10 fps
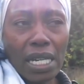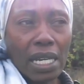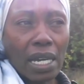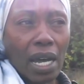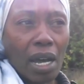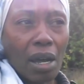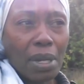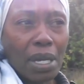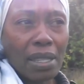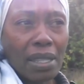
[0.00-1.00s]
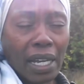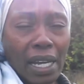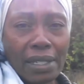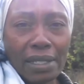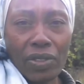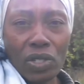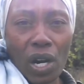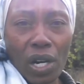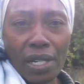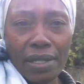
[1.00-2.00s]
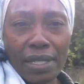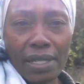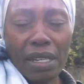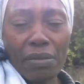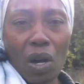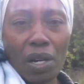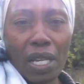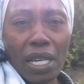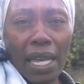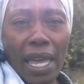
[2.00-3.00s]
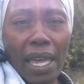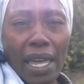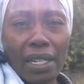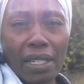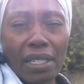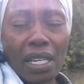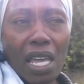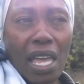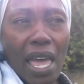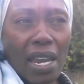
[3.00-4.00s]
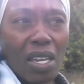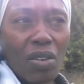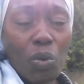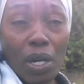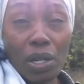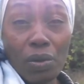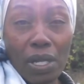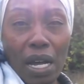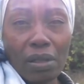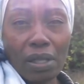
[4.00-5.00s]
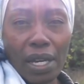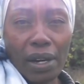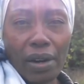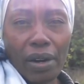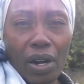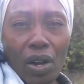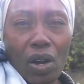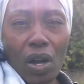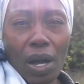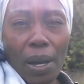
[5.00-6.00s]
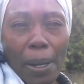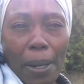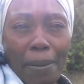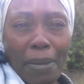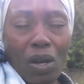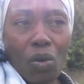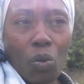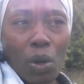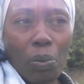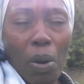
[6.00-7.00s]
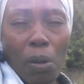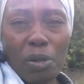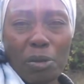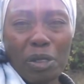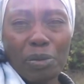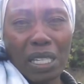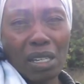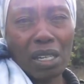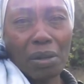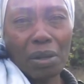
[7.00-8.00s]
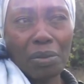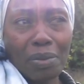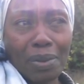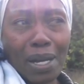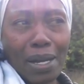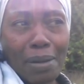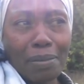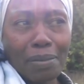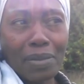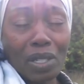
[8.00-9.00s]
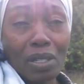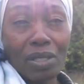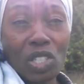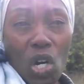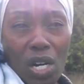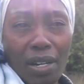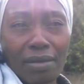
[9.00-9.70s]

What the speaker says: Like I said, the darkness is demonic, and anyone who's out there will probably be dark.